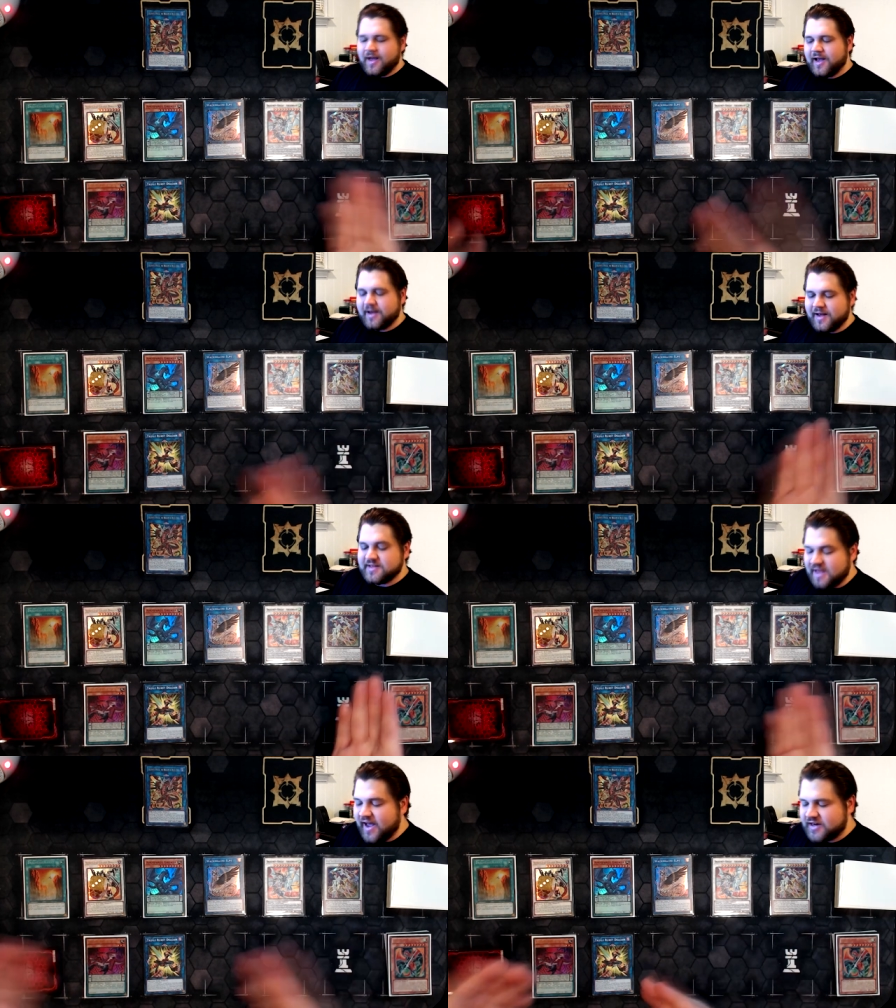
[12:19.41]

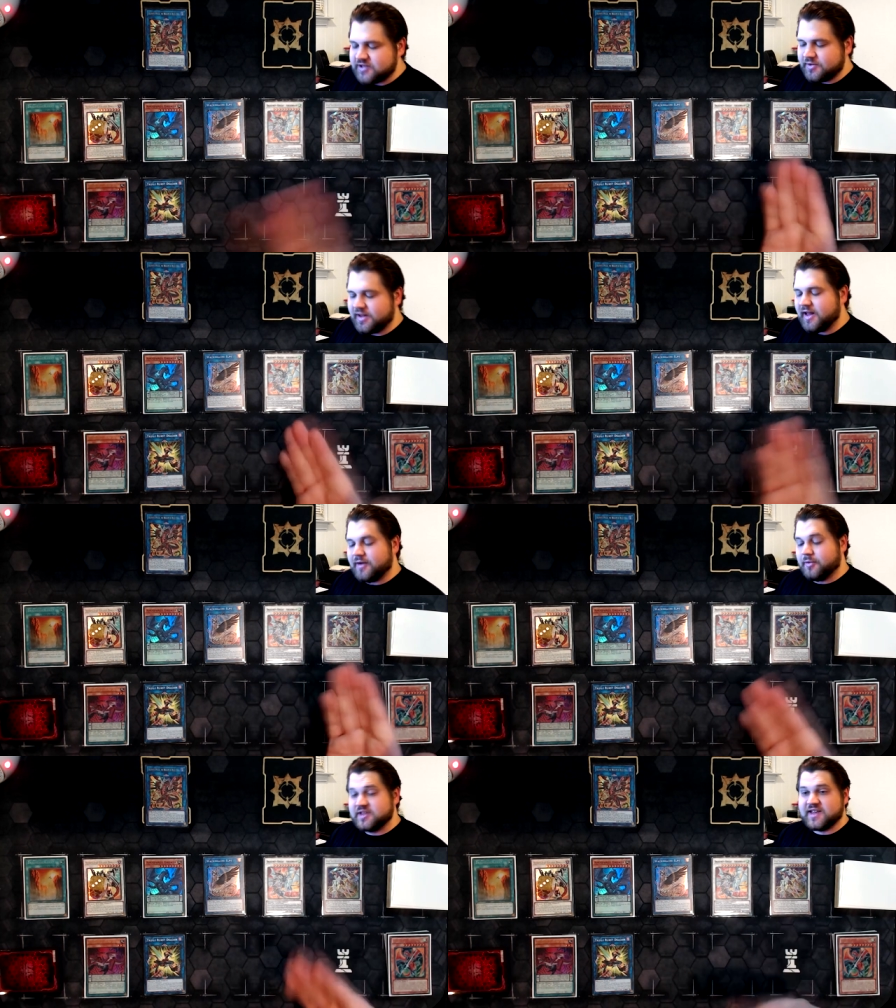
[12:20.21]
Like, it's
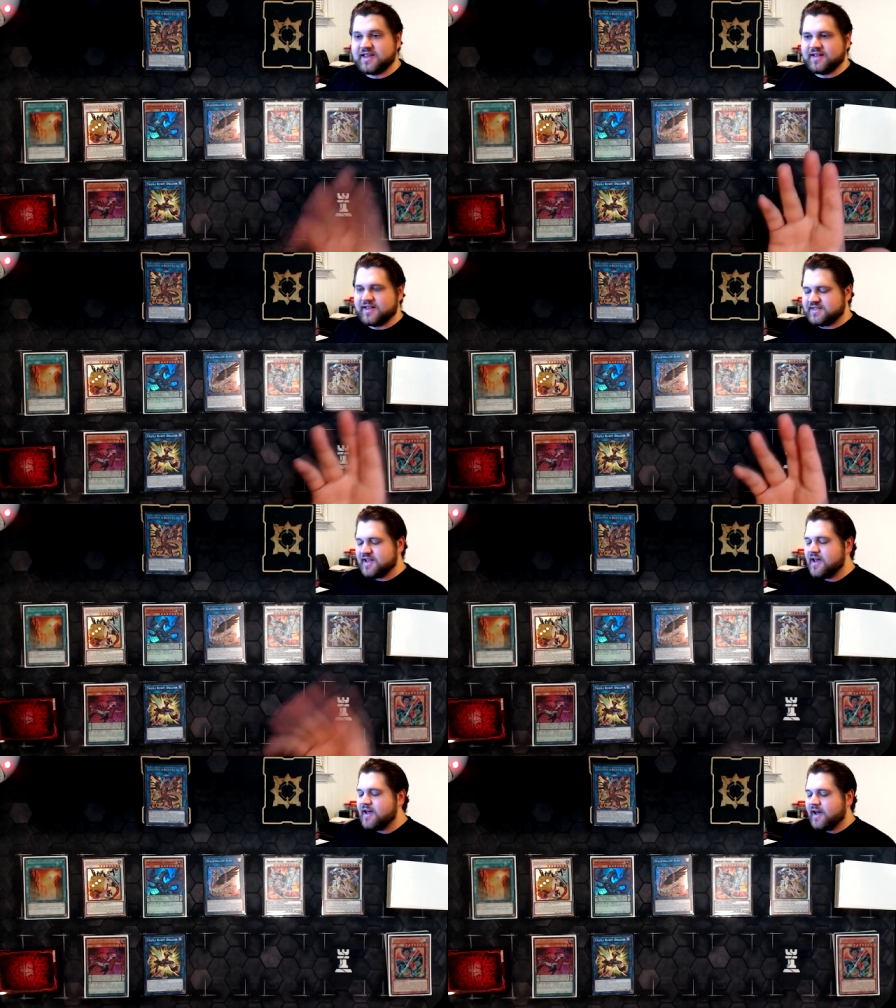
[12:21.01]
actually, like,
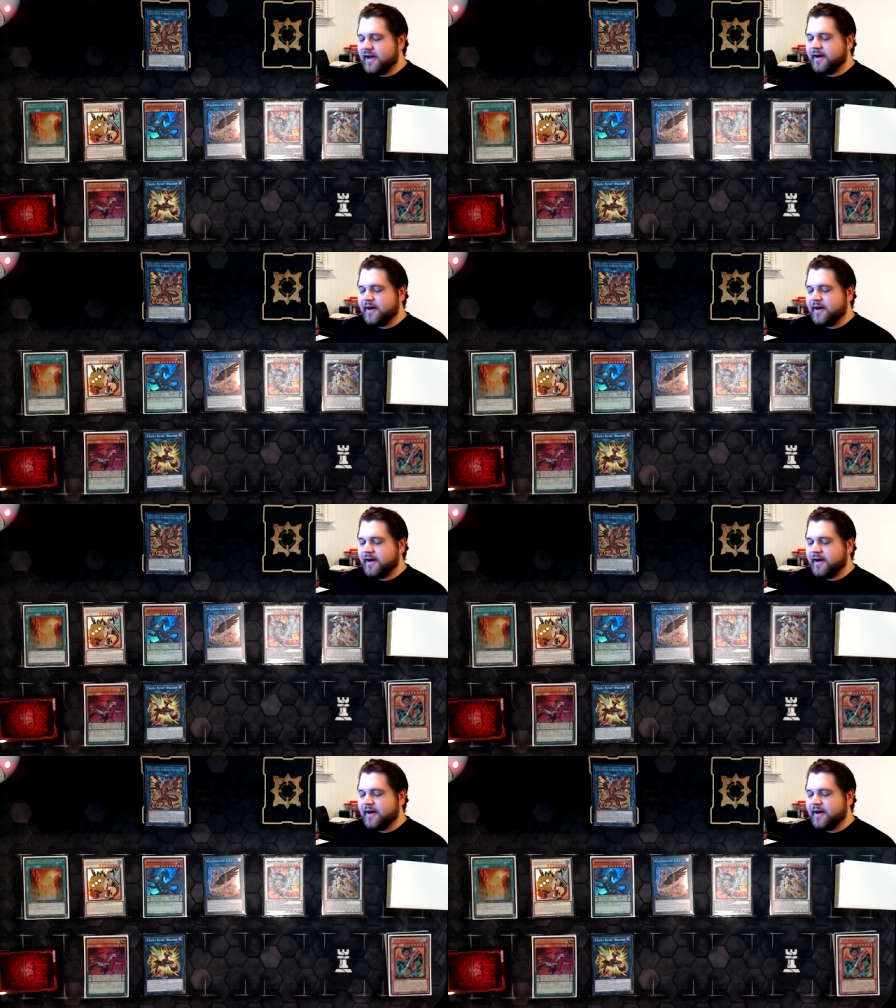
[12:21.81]
ridiculous.